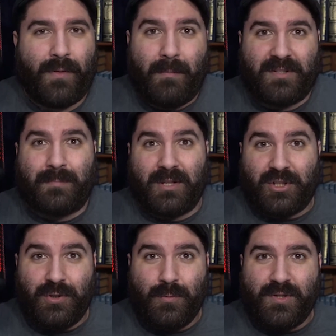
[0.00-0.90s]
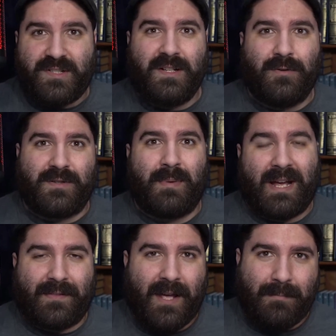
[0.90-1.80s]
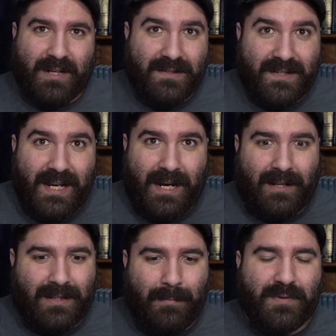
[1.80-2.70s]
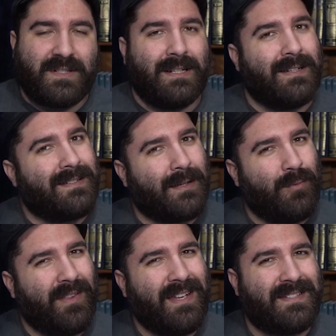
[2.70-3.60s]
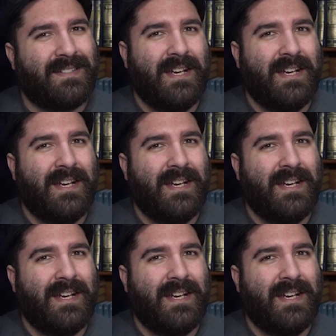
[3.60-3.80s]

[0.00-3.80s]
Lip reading: they must have been huge sinners back then because they got leprosy. And it's like, well, that's